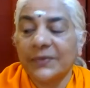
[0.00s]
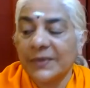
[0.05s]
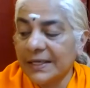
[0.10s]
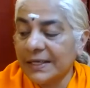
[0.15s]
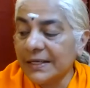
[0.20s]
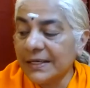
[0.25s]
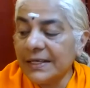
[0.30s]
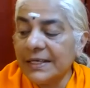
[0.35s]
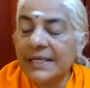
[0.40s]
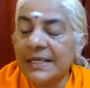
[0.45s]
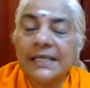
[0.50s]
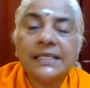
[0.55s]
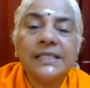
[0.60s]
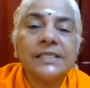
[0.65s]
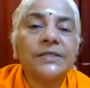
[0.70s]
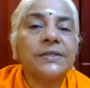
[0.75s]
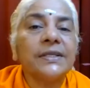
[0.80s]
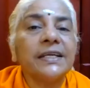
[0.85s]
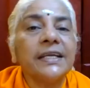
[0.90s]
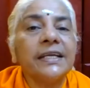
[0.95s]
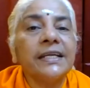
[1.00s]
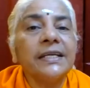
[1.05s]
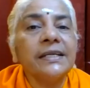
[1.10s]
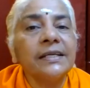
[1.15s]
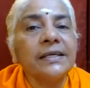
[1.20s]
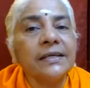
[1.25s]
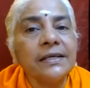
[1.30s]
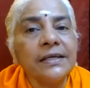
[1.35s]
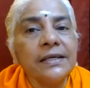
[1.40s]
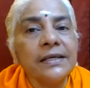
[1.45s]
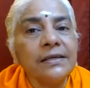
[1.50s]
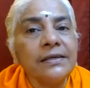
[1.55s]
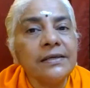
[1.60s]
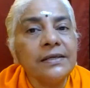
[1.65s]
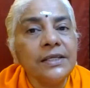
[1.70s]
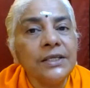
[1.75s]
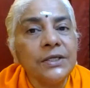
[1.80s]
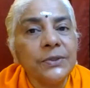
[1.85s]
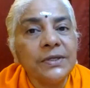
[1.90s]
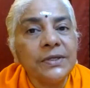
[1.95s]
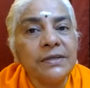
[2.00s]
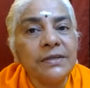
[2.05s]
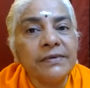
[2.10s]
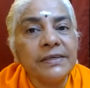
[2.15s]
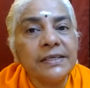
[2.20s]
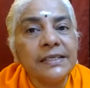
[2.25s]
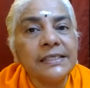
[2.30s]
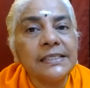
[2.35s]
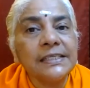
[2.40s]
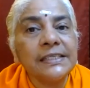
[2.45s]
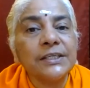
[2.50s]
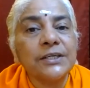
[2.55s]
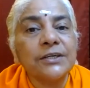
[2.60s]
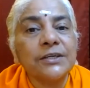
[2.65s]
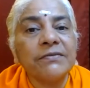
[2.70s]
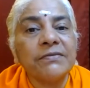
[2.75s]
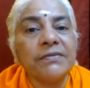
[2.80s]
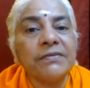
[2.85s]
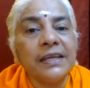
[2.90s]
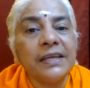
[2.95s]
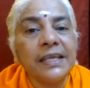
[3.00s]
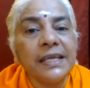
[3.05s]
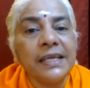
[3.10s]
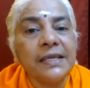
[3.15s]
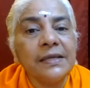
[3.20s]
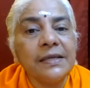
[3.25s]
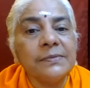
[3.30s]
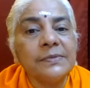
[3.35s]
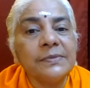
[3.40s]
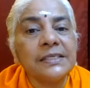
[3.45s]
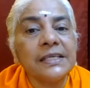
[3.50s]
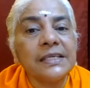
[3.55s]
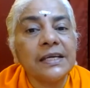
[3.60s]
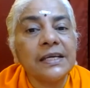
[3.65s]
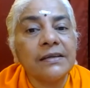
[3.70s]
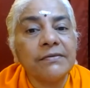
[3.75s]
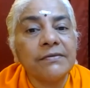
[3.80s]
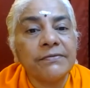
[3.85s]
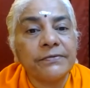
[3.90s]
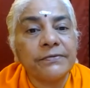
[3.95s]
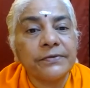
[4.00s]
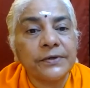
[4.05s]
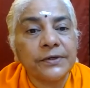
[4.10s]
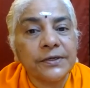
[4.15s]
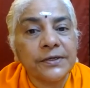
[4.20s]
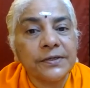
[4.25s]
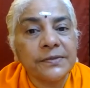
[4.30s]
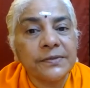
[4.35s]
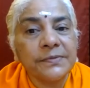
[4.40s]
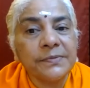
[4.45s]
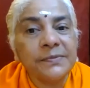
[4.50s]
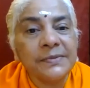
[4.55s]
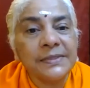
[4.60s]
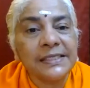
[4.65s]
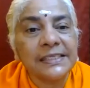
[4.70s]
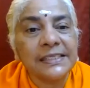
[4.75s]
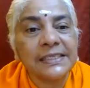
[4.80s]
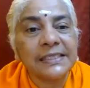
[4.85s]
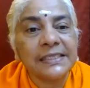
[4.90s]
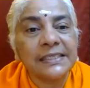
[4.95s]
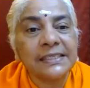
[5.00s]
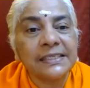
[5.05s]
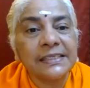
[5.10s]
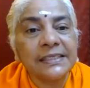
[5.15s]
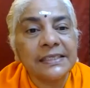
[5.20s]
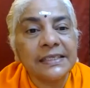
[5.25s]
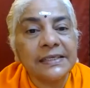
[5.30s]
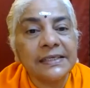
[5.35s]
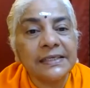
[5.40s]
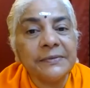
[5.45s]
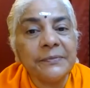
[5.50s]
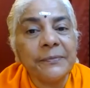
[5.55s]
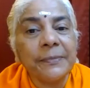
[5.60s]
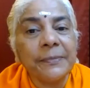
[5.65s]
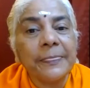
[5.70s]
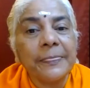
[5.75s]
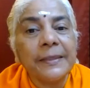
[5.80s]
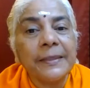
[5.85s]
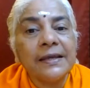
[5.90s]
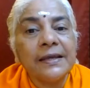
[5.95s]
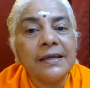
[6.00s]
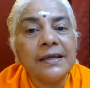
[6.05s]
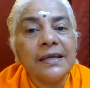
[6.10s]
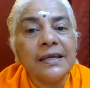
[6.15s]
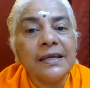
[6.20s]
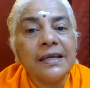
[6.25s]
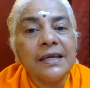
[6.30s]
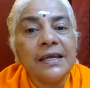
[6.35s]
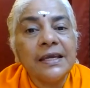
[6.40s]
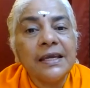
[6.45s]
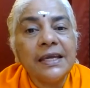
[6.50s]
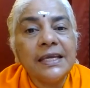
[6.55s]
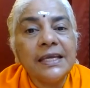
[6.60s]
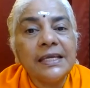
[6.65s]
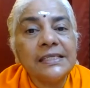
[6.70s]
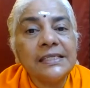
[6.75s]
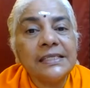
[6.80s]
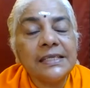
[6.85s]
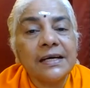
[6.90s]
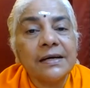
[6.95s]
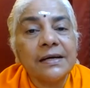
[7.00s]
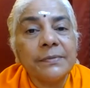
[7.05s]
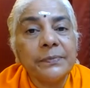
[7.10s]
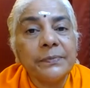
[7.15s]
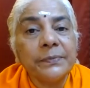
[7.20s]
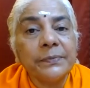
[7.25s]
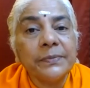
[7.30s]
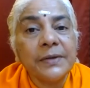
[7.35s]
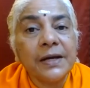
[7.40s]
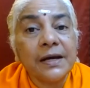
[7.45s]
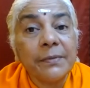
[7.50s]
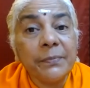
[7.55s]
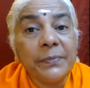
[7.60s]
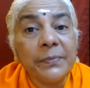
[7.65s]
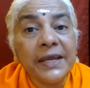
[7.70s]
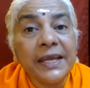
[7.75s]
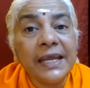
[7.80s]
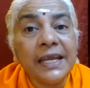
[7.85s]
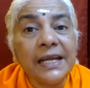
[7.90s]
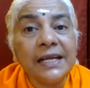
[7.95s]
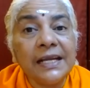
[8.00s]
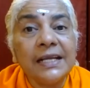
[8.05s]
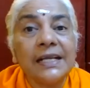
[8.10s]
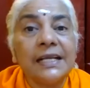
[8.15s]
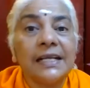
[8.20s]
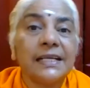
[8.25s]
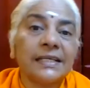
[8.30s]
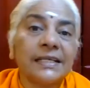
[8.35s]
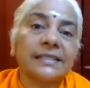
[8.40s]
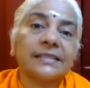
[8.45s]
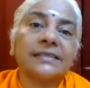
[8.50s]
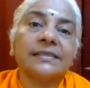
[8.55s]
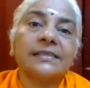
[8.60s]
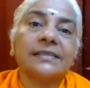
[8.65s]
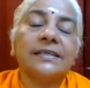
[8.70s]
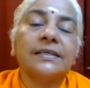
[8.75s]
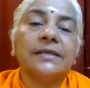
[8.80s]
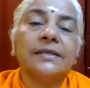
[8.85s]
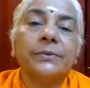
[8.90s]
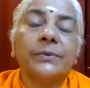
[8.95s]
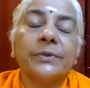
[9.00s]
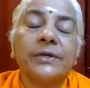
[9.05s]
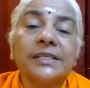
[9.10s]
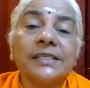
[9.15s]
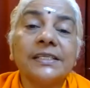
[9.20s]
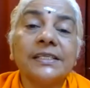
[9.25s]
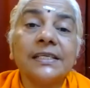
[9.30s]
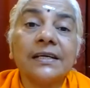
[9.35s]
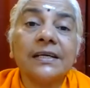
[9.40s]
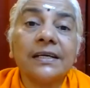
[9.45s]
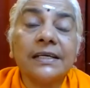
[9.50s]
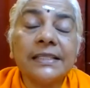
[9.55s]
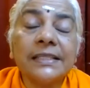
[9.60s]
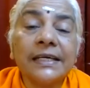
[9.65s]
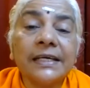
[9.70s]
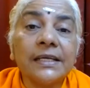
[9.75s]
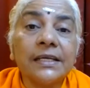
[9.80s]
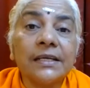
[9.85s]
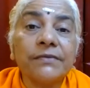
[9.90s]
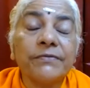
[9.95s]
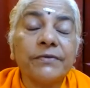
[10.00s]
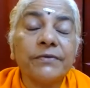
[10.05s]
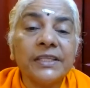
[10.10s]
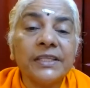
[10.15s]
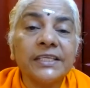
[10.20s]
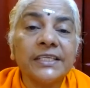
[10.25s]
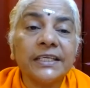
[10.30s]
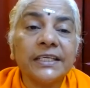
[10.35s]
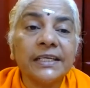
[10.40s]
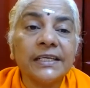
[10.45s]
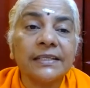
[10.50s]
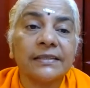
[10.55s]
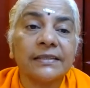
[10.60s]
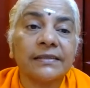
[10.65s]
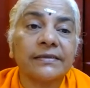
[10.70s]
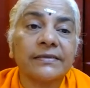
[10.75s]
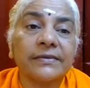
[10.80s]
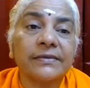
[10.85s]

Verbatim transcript: Yeah? So the entire universe of names and forms yeah, is up, upheld. What is the Adhara for the Jagat?